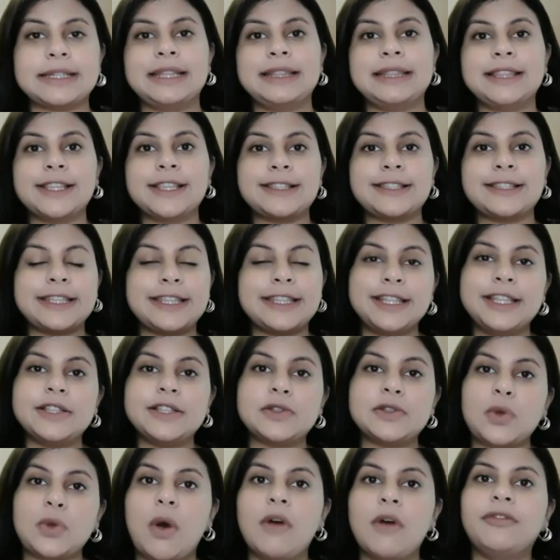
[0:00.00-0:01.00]
in the
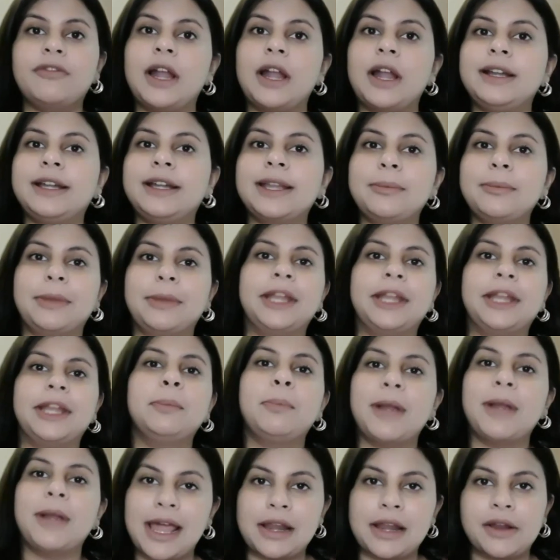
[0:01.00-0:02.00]
series of Ultimate
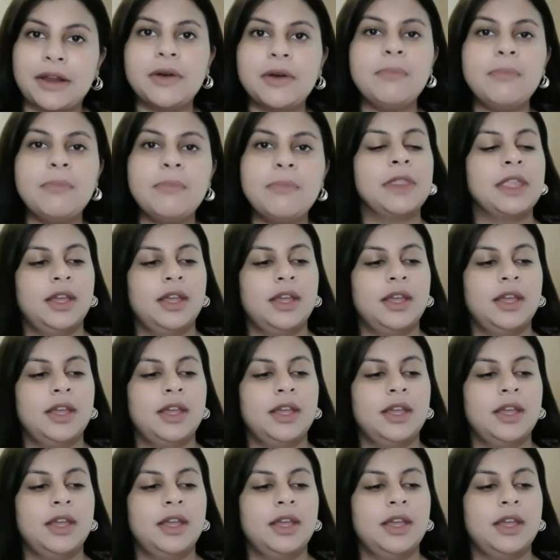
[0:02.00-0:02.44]
Planner.